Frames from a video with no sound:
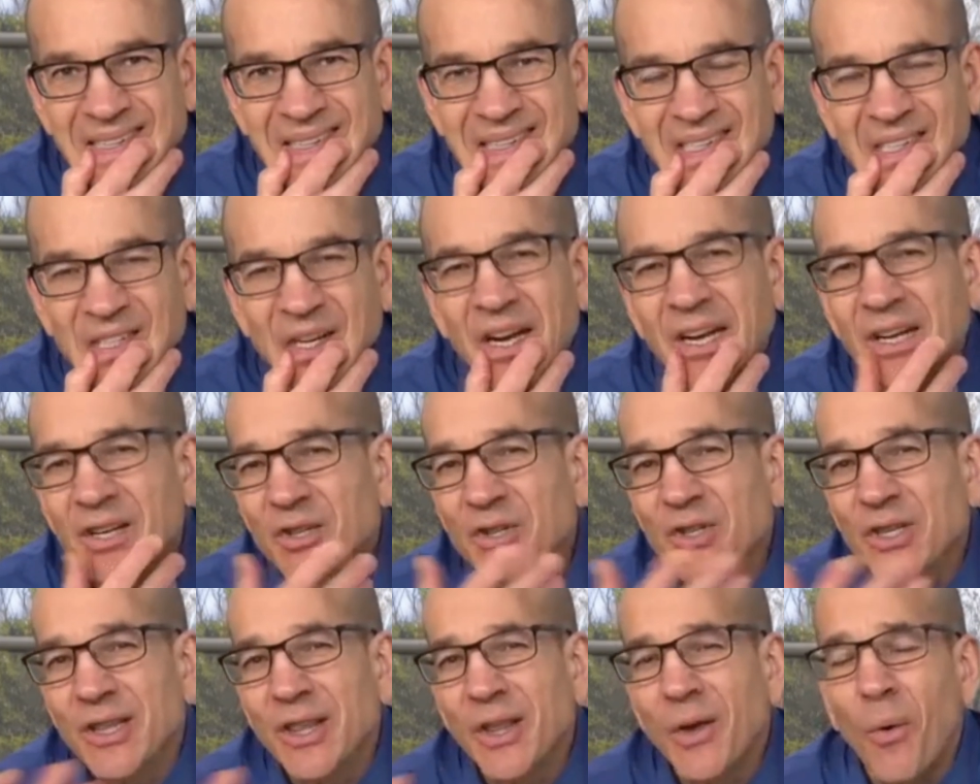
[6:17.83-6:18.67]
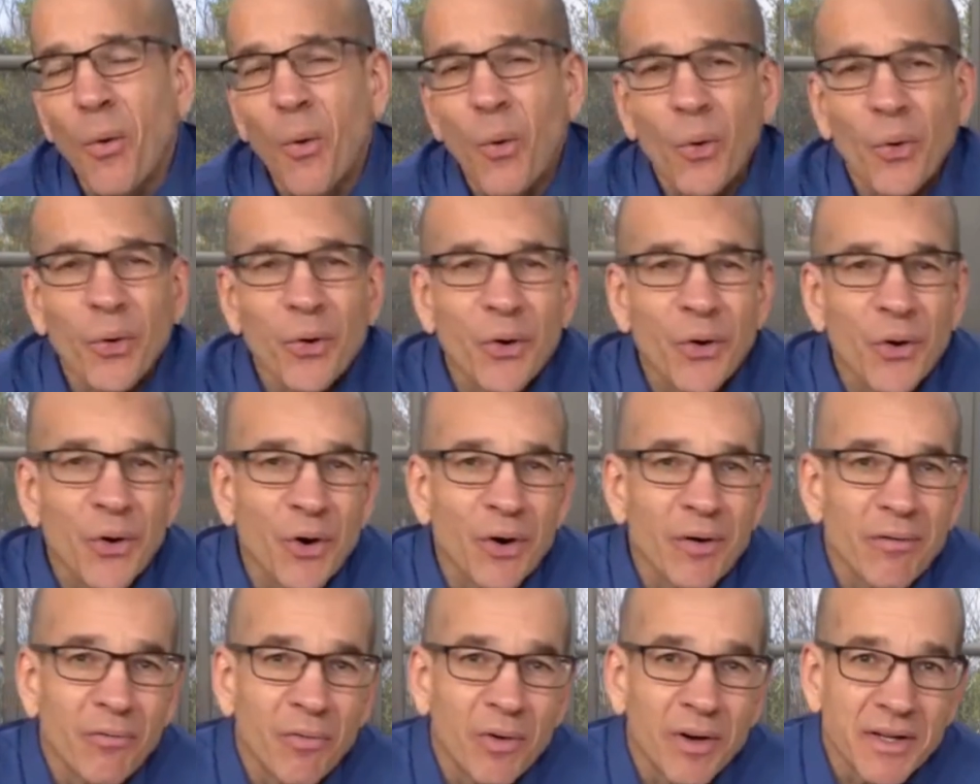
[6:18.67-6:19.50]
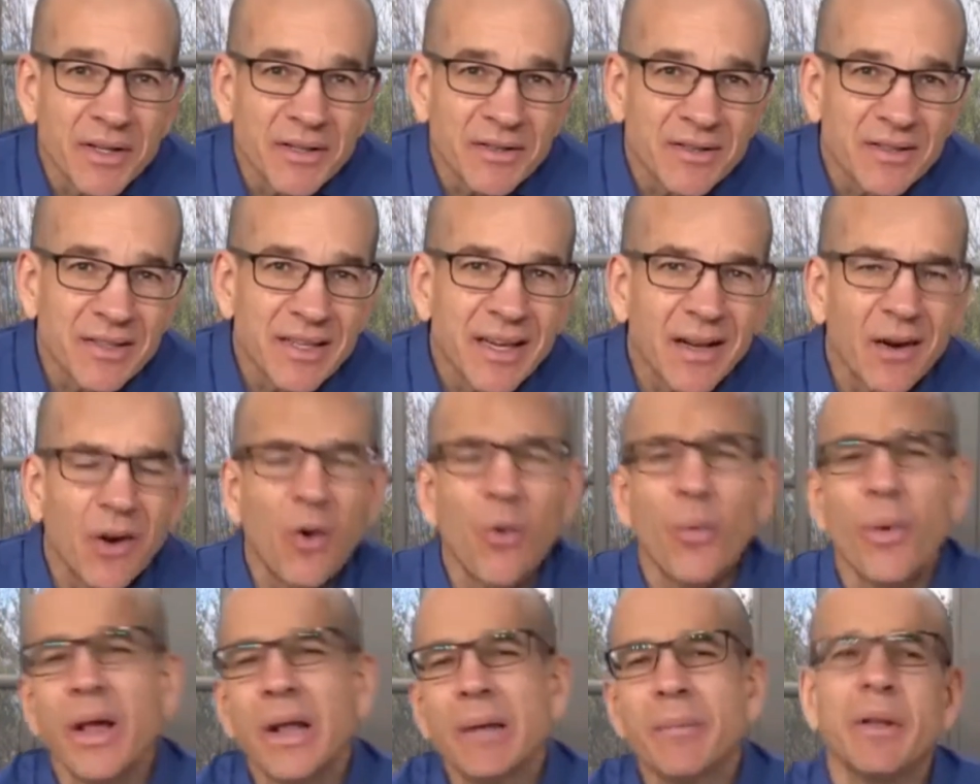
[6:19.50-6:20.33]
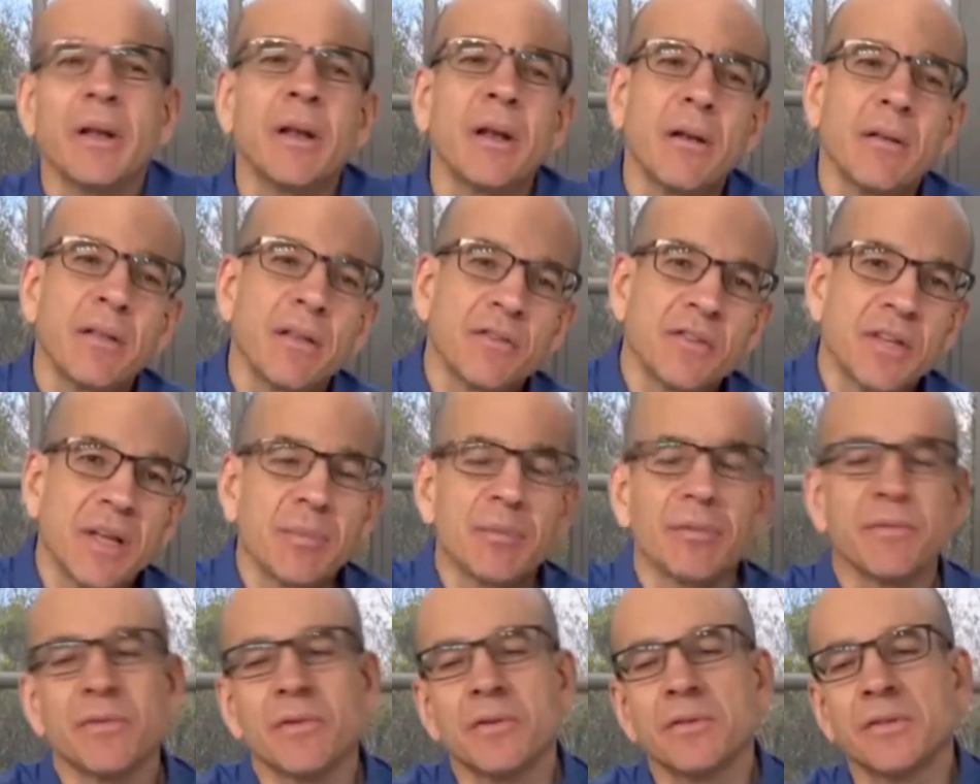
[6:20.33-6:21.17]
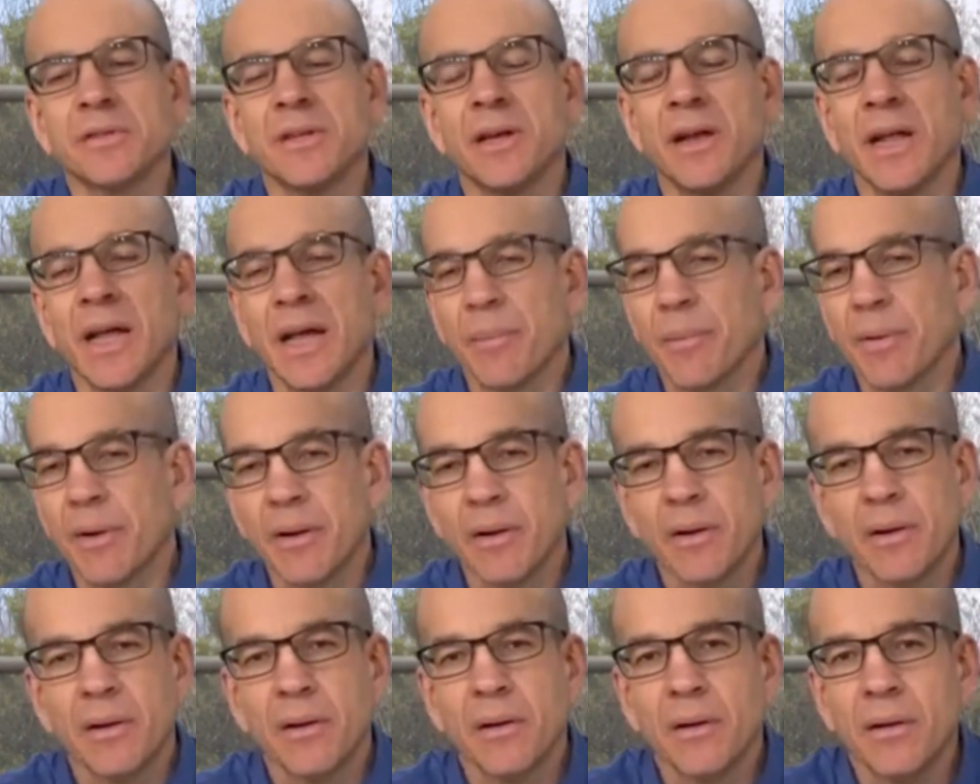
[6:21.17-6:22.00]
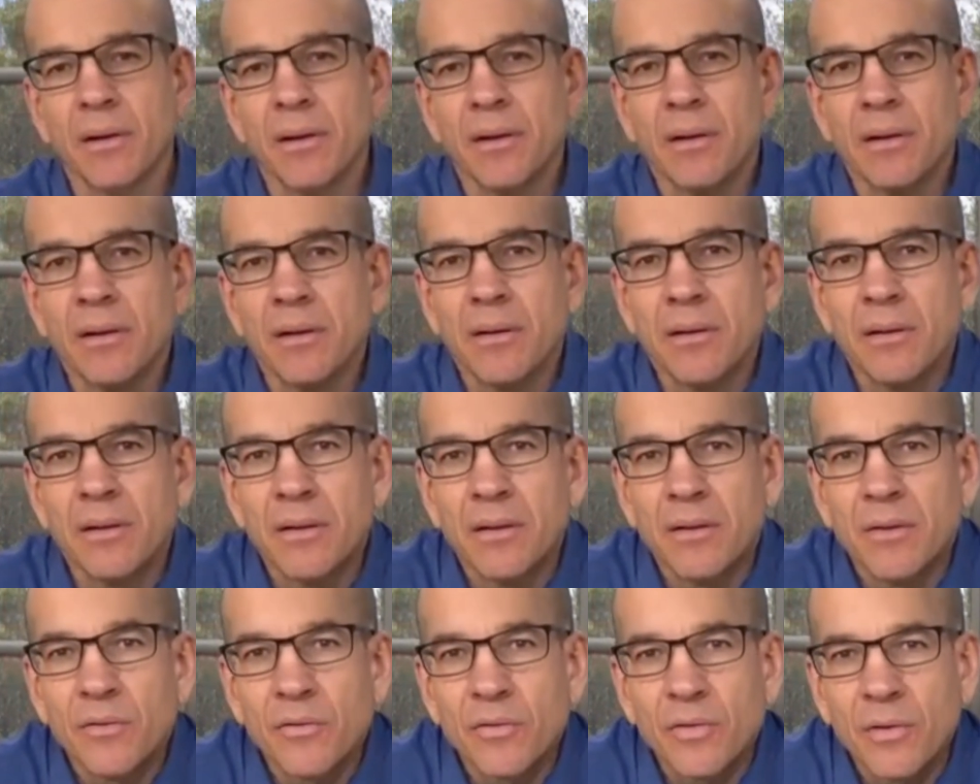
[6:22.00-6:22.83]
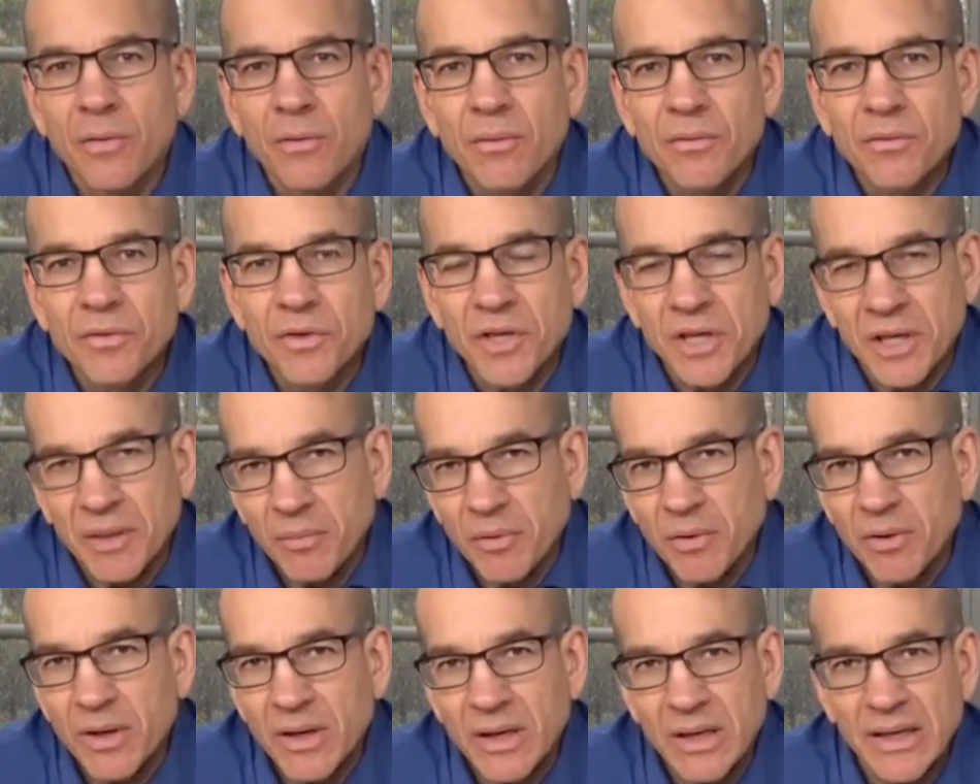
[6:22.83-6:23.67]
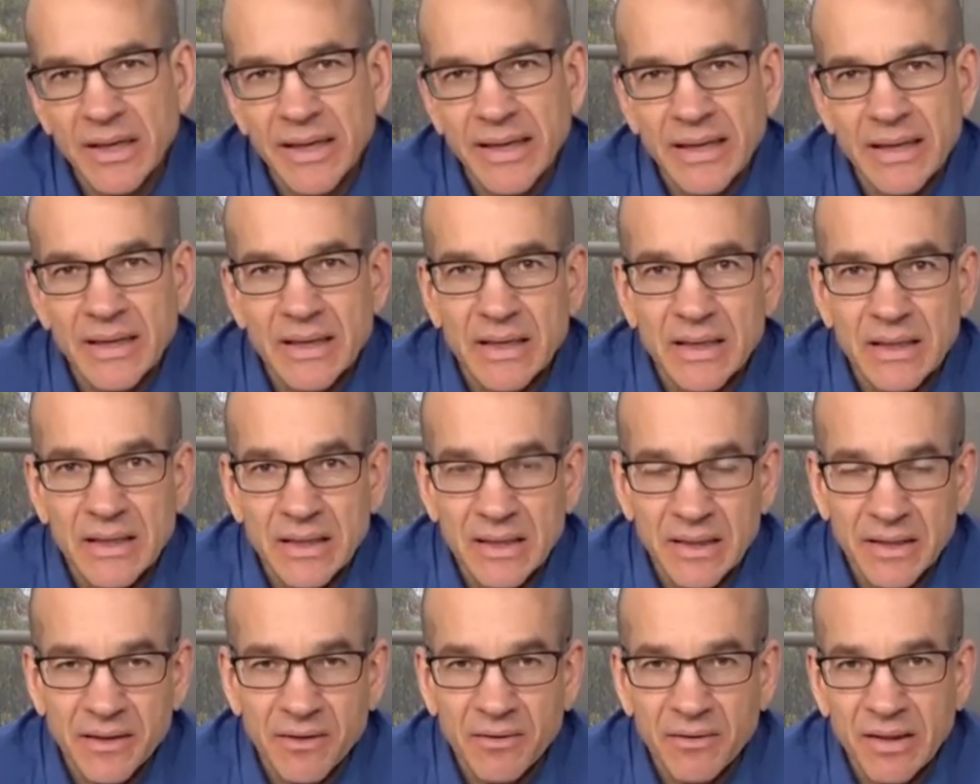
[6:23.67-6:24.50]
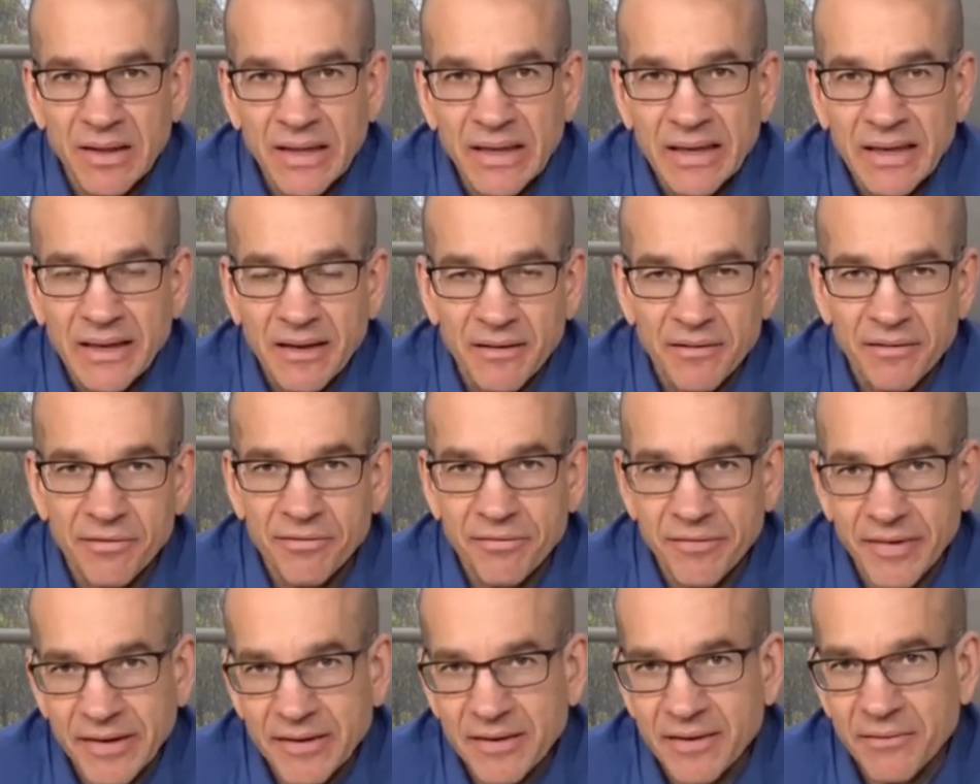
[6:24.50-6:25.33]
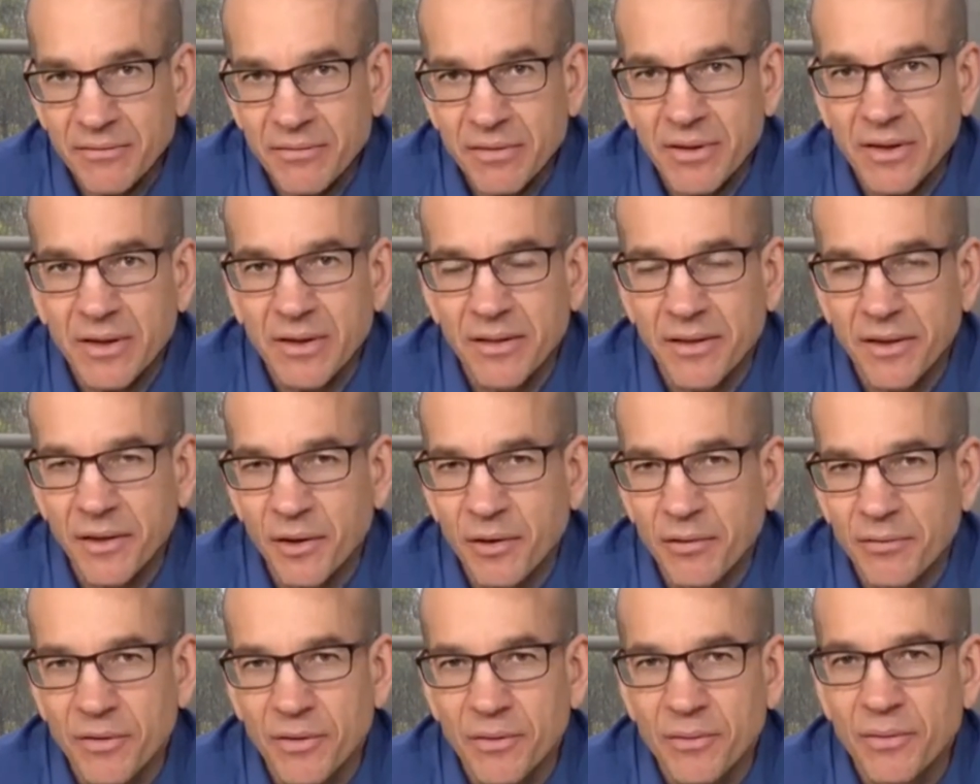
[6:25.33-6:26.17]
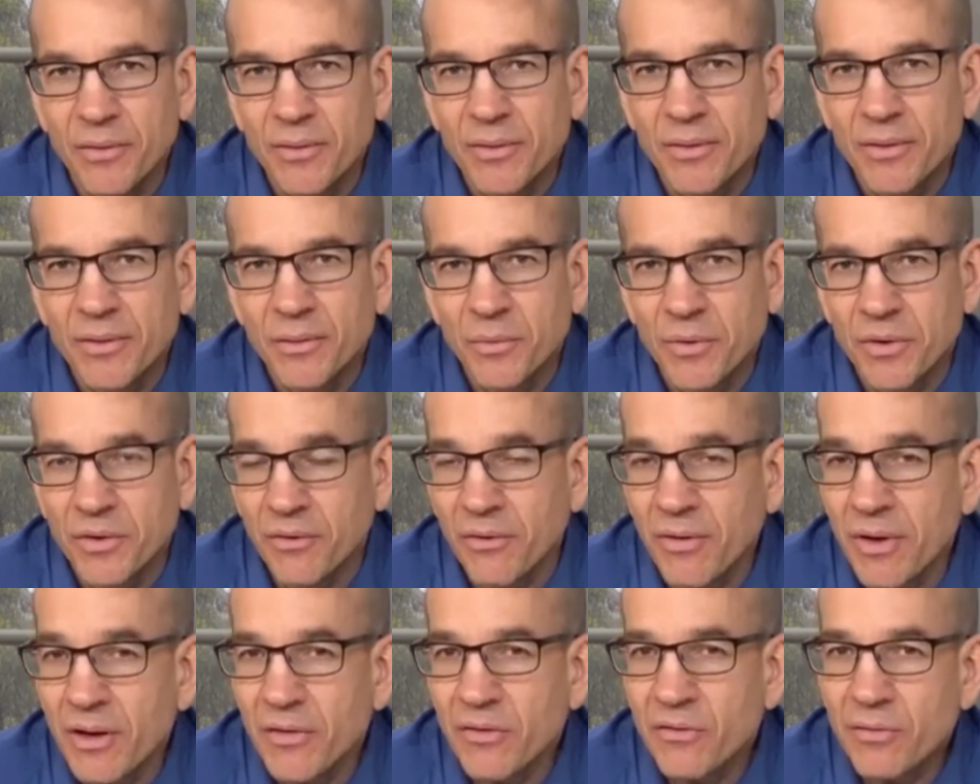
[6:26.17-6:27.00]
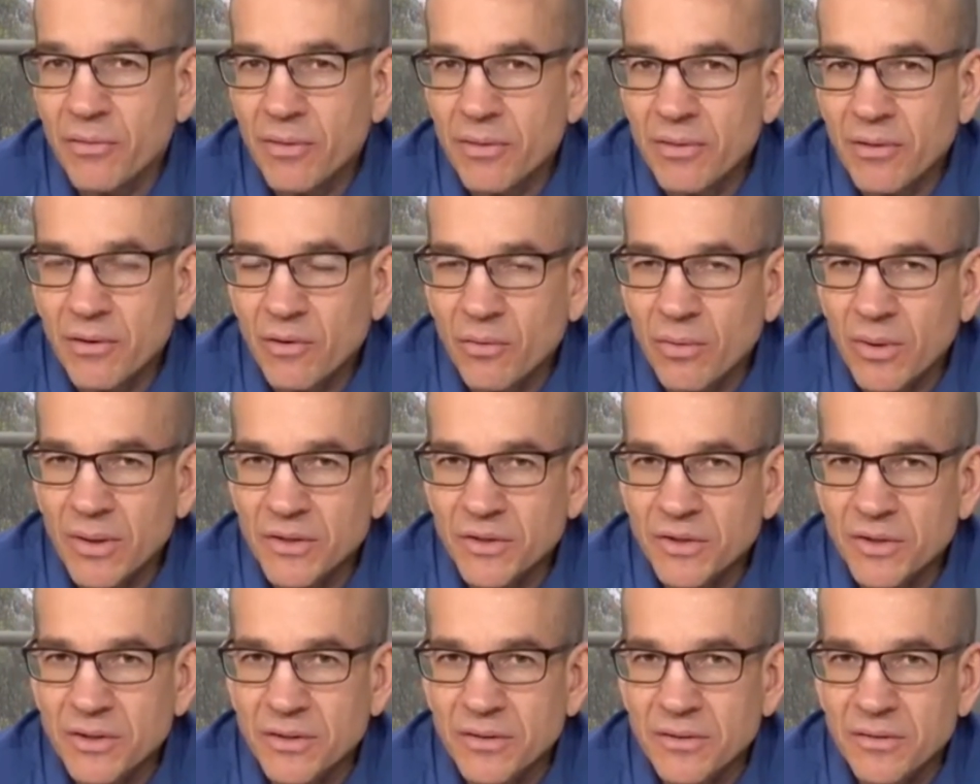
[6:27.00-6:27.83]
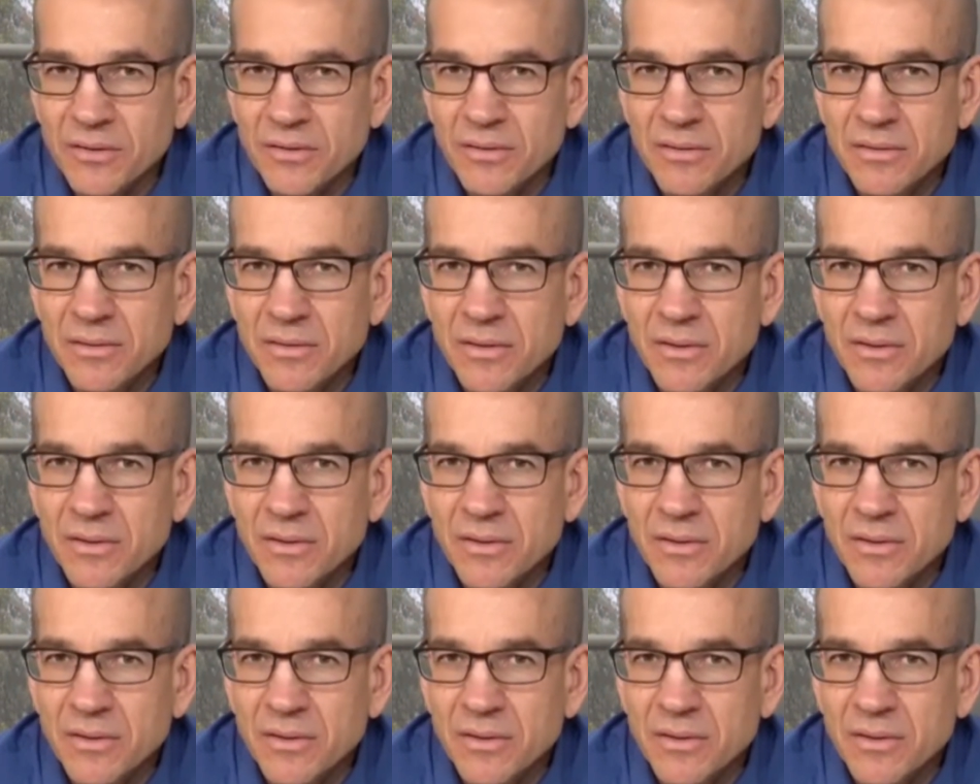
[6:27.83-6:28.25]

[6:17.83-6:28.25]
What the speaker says: changing the order of what you said. Oh, wait a minute, no, this happened first, that happened. So to communicate clearly and effectively in the interview, when you're answering the questions,